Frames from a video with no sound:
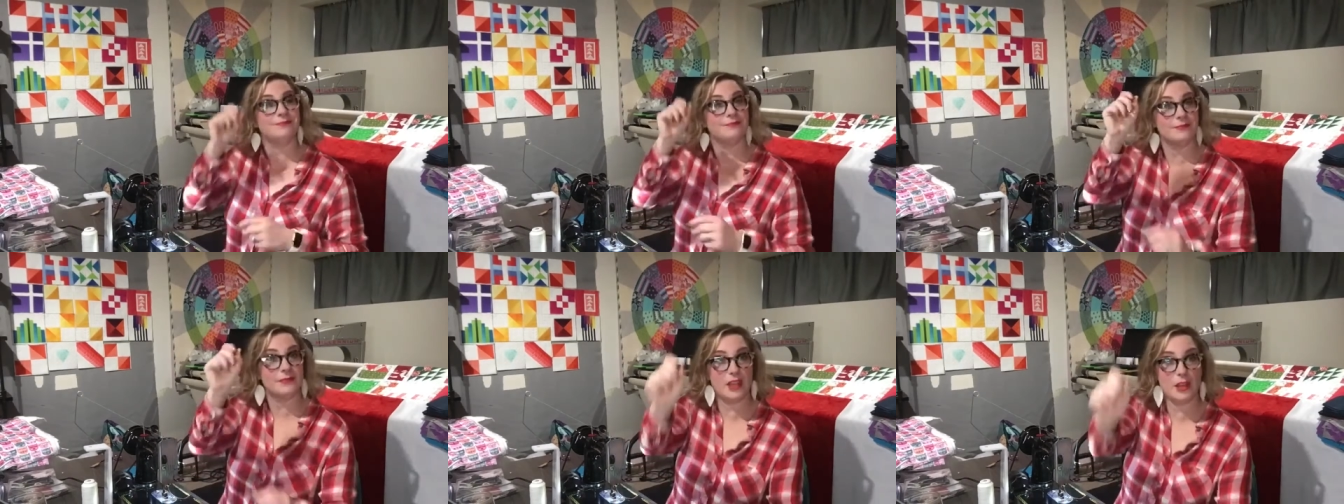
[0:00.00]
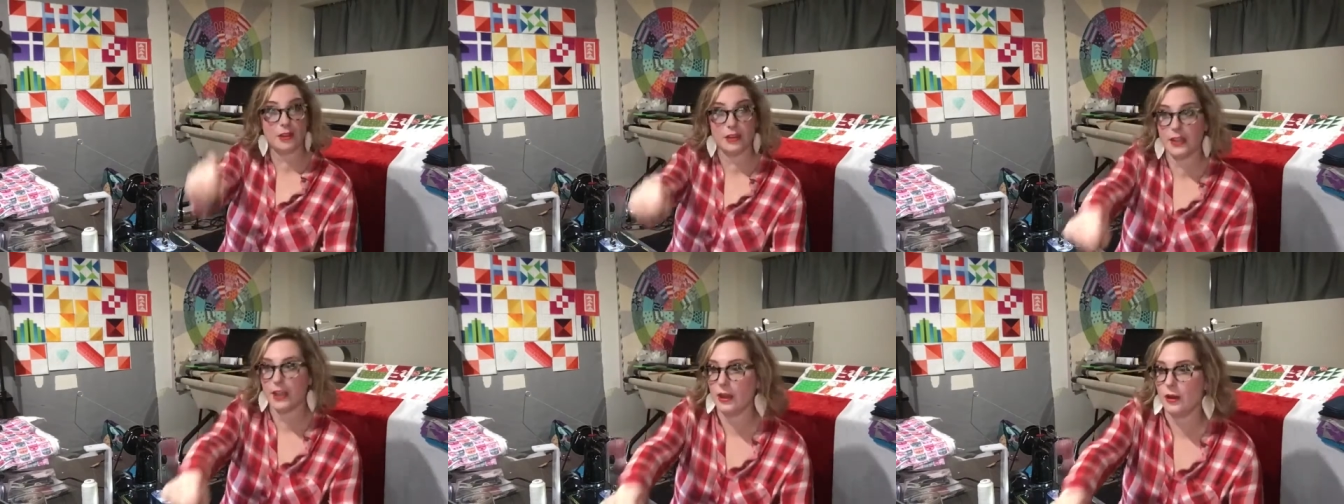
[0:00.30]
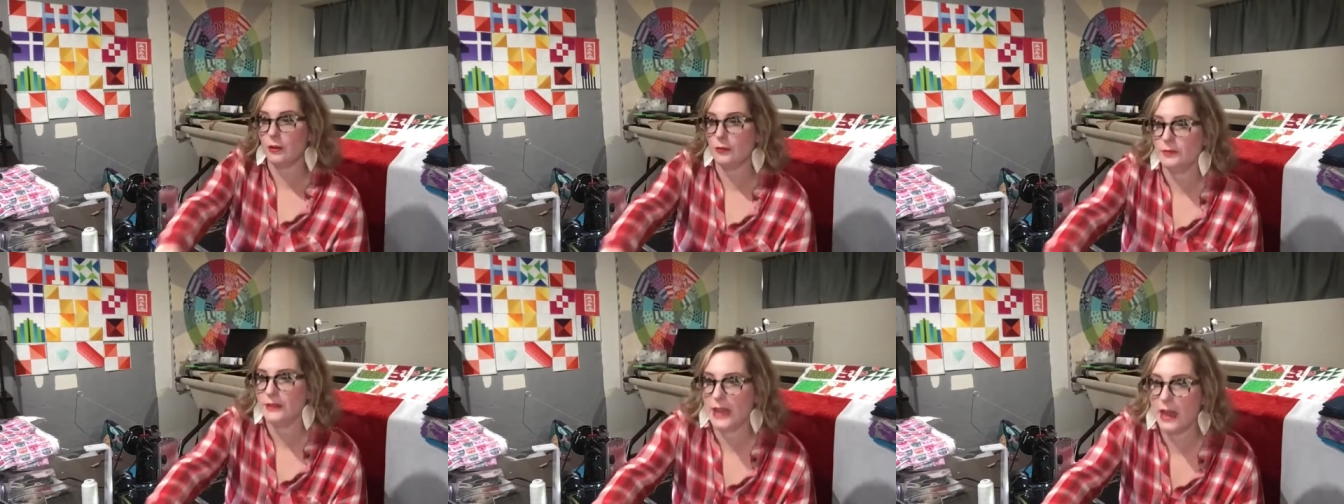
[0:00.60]
there we go.
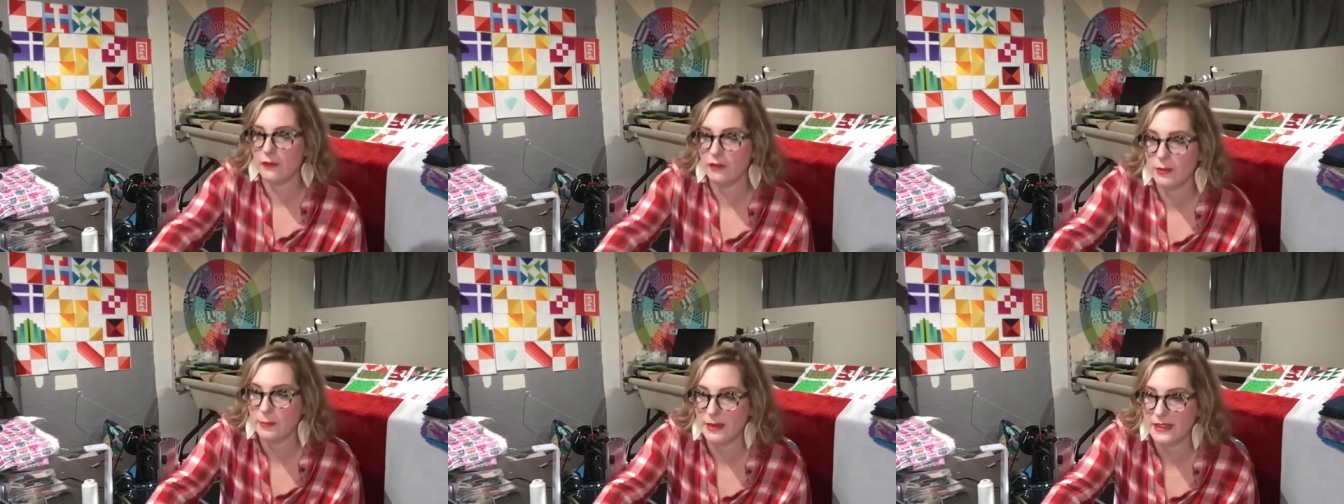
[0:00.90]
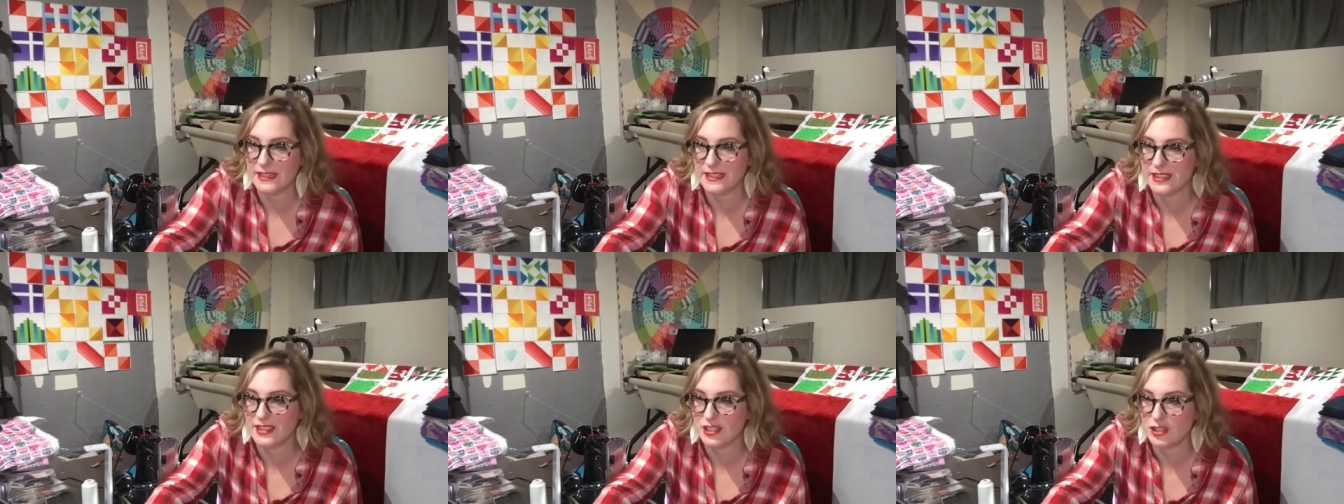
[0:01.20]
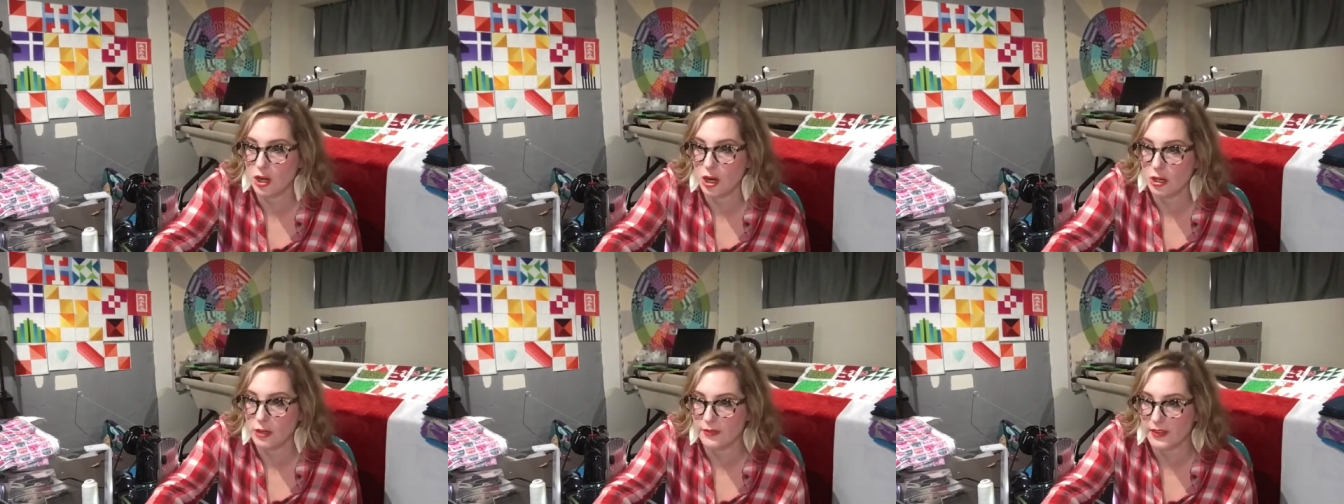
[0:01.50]
Now everybody's
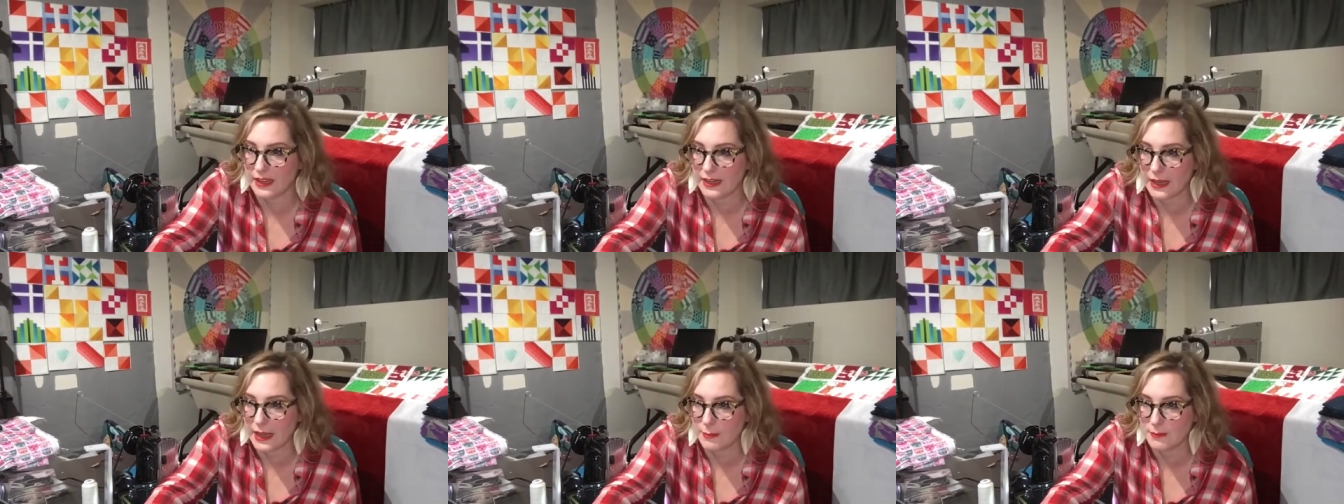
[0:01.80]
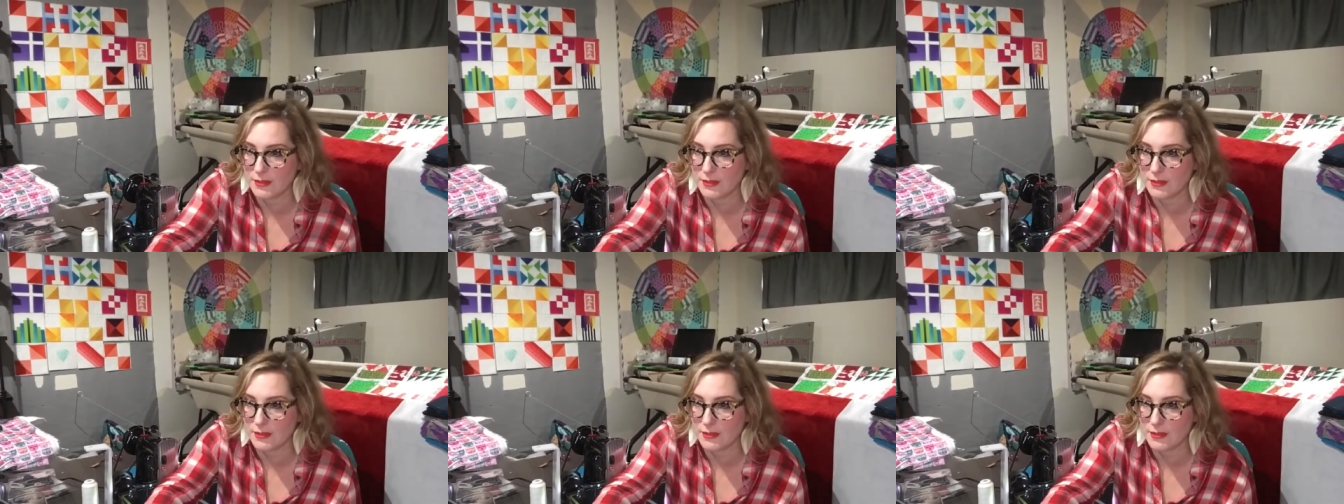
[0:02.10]
starving. I'm